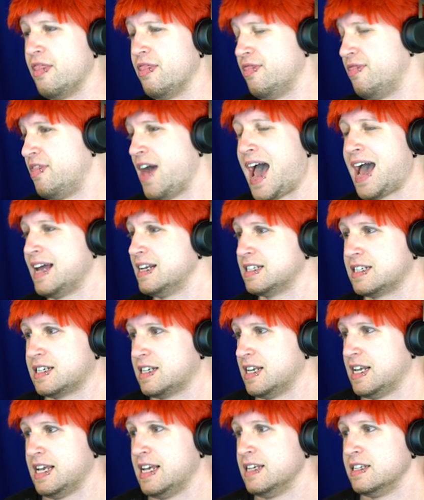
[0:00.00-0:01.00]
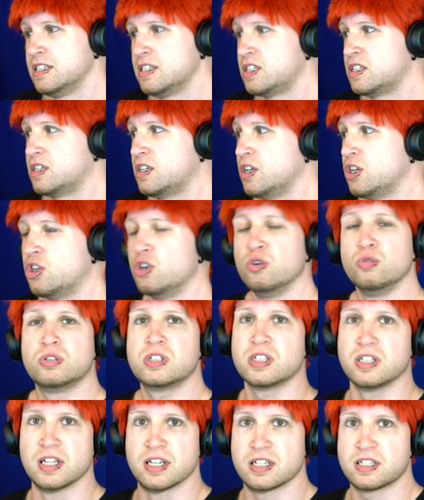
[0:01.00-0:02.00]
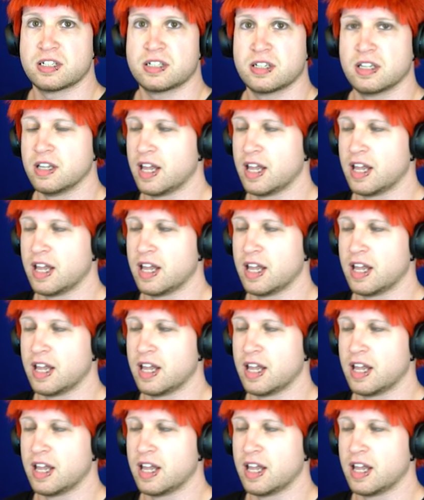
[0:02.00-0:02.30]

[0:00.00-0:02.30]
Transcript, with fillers: That is useless.